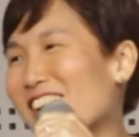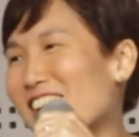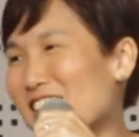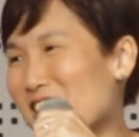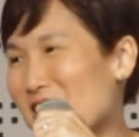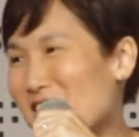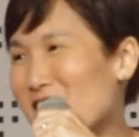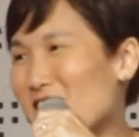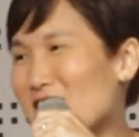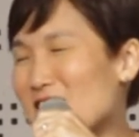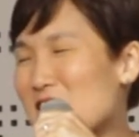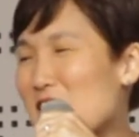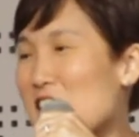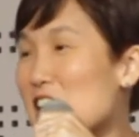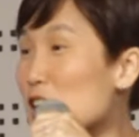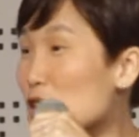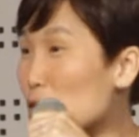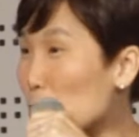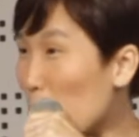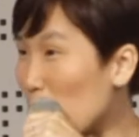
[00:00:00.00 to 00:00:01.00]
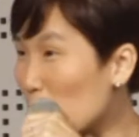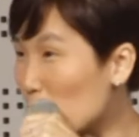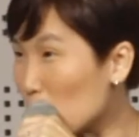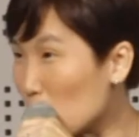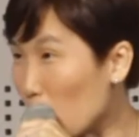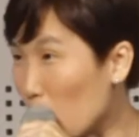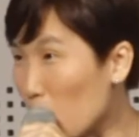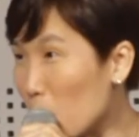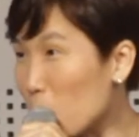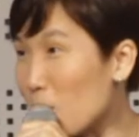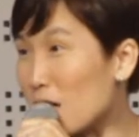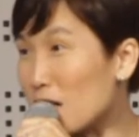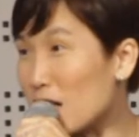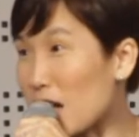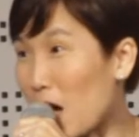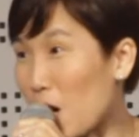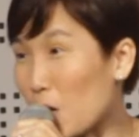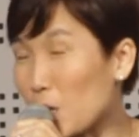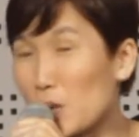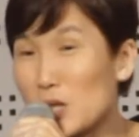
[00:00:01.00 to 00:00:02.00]
Yes, and they spend so many
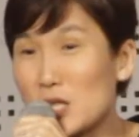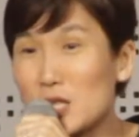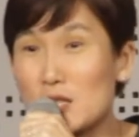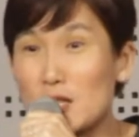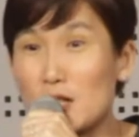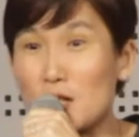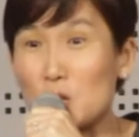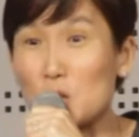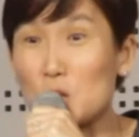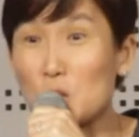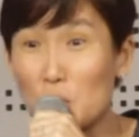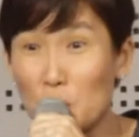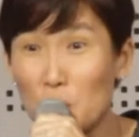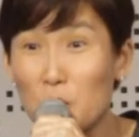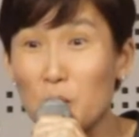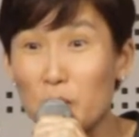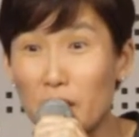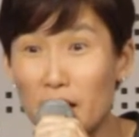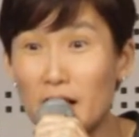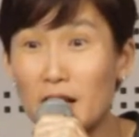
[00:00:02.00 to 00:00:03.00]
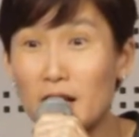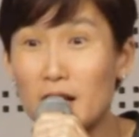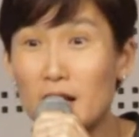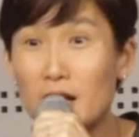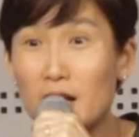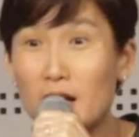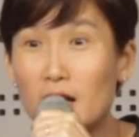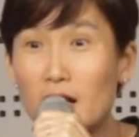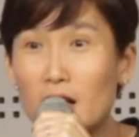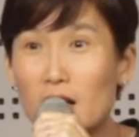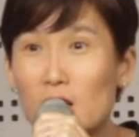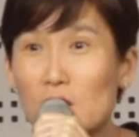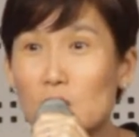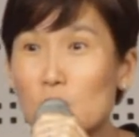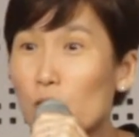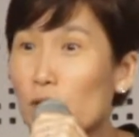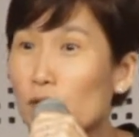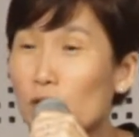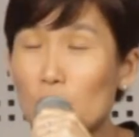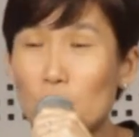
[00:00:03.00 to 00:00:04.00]
hours in school, right?
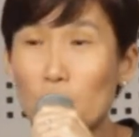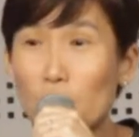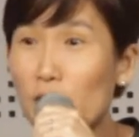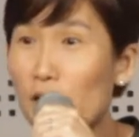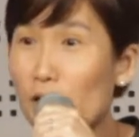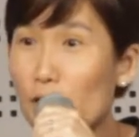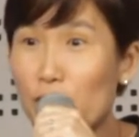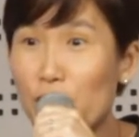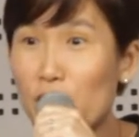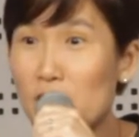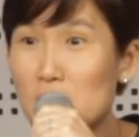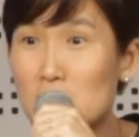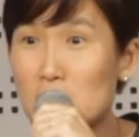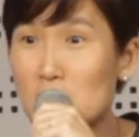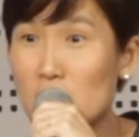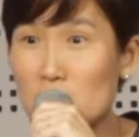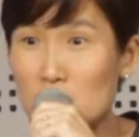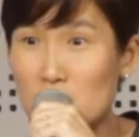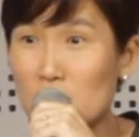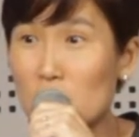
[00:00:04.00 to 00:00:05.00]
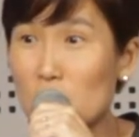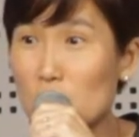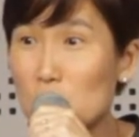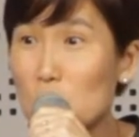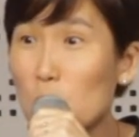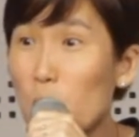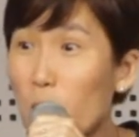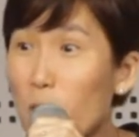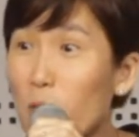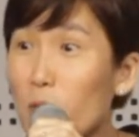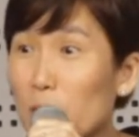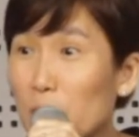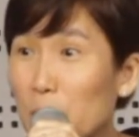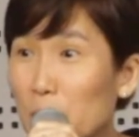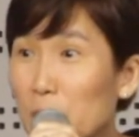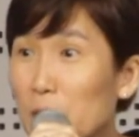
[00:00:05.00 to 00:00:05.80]
So if they don't have friends, it's a chore,